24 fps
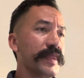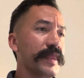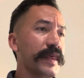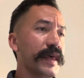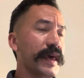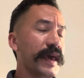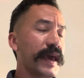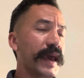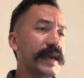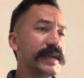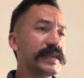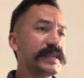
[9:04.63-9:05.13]

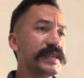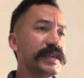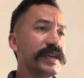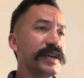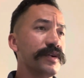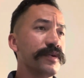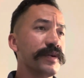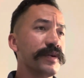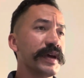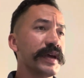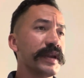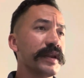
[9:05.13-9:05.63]
AC
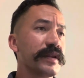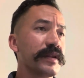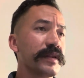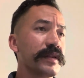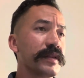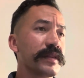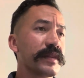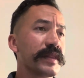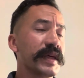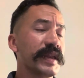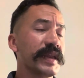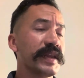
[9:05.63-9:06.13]
unit
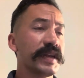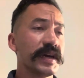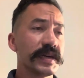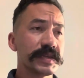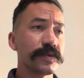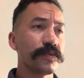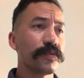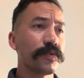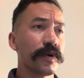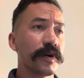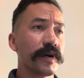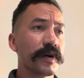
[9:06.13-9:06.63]
that
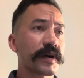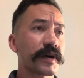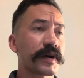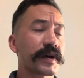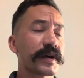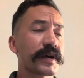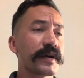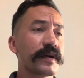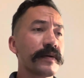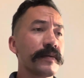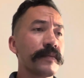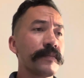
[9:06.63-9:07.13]
doesn't work,
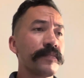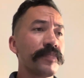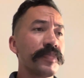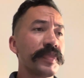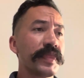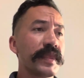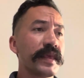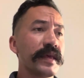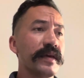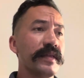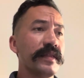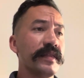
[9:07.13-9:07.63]

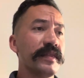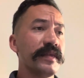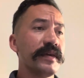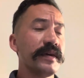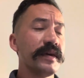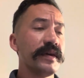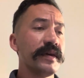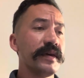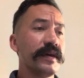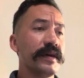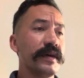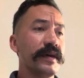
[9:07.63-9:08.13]

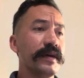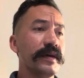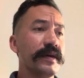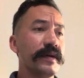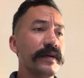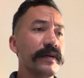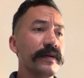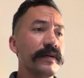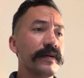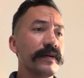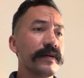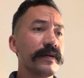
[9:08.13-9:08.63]

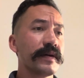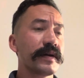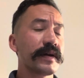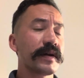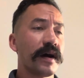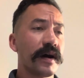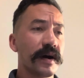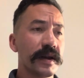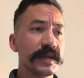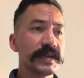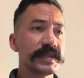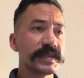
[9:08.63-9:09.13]
the
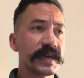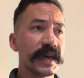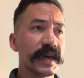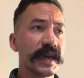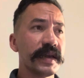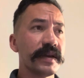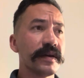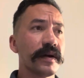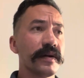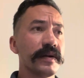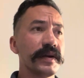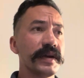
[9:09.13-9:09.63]

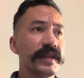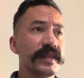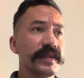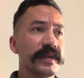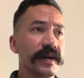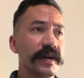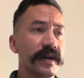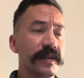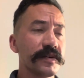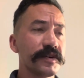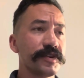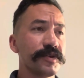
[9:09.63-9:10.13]
condensate underneath
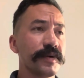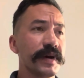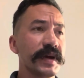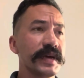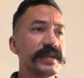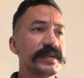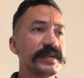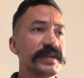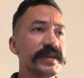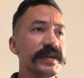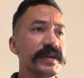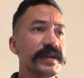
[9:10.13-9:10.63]
the other 2
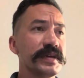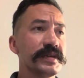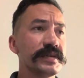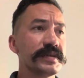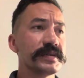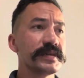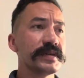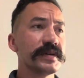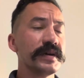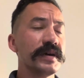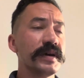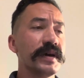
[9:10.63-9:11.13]

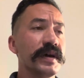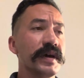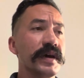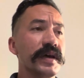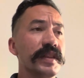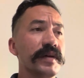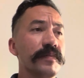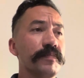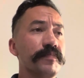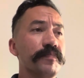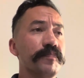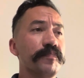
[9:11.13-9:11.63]
ACs,
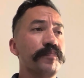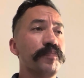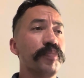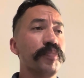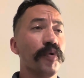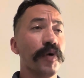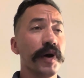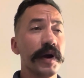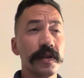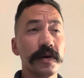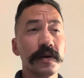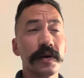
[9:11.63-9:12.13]
the
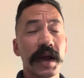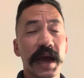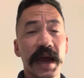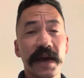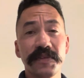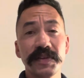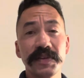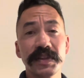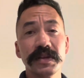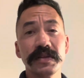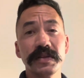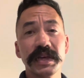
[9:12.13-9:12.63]
boiler
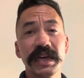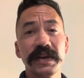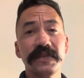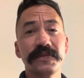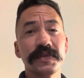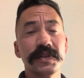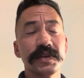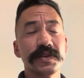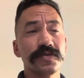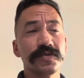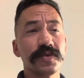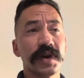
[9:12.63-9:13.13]
having a leak for
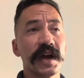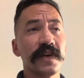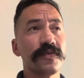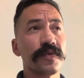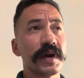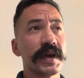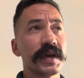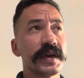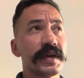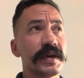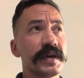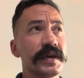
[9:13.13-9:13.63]
the
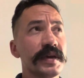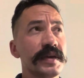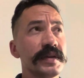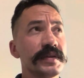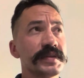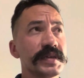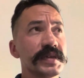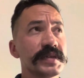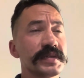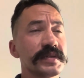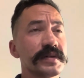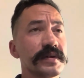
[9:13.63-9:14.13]
driveway heat
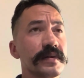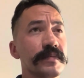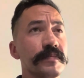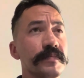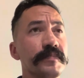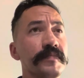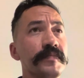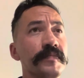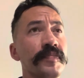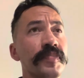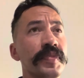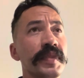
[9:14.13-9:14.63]

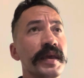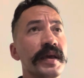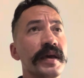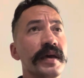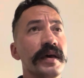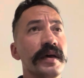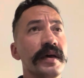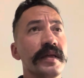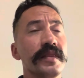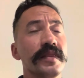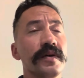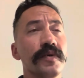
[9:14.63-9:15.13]
system,
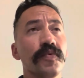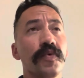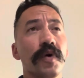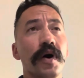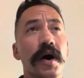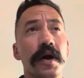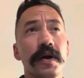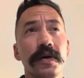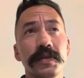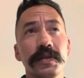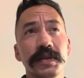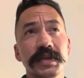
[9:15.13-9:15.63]
the
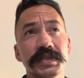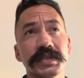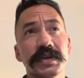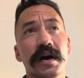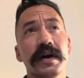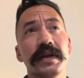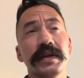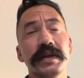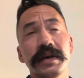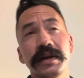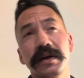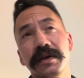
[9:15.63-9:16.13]
water that's
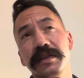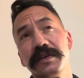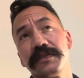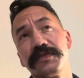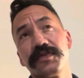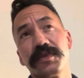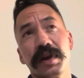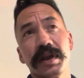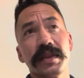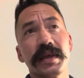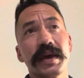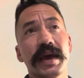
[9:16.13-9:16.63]
gotten in on the
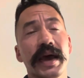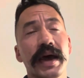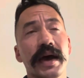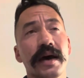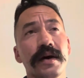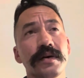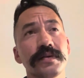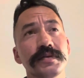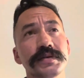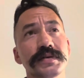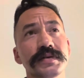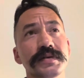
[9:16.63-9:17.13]
front of the
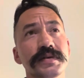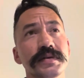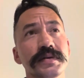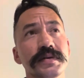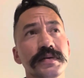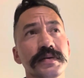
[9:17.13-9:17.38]
house.